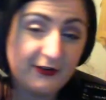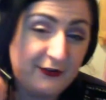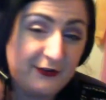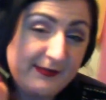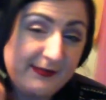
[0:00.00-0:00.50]

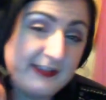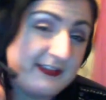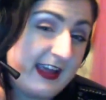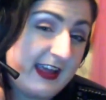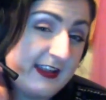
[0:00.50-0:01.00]
What's your
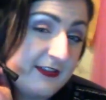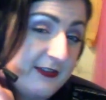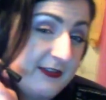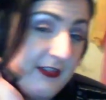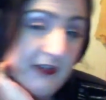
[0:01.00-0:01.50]

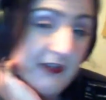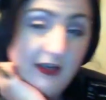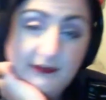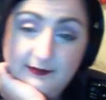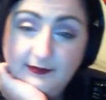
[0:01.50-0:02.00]
streaming
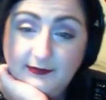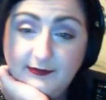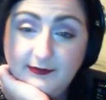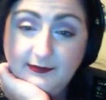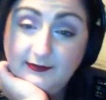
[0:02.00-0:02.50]
status? That's
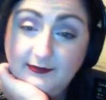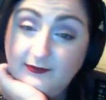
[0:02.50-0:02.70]
all.